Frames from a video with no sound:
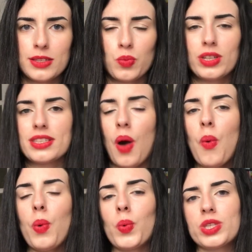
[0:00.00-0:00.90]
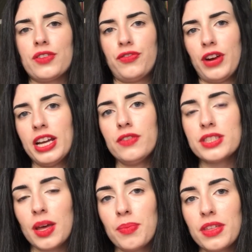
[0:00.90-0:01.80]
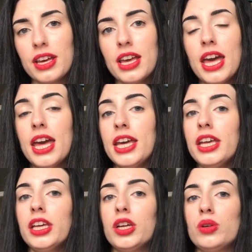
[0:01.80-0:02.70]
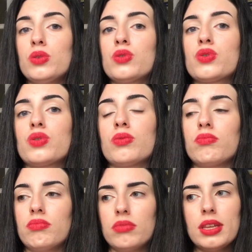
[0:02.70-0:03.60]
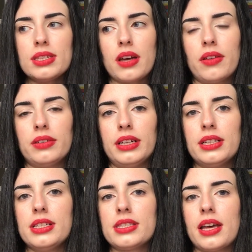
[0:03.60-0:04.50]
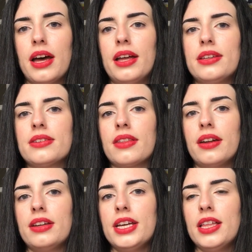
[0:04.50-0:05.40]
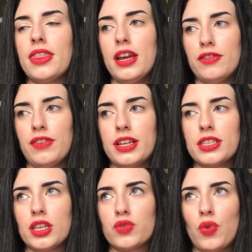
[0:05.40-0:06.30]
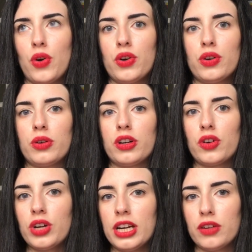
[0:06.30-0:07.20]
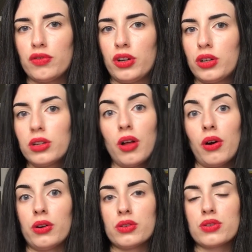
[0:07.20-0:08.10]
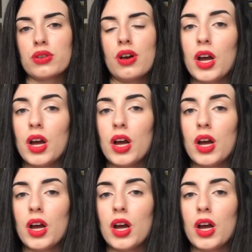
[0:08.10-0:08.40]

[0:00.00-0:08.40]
When someone was afraid of something, he used this color and he said that their faces were green, were chloros.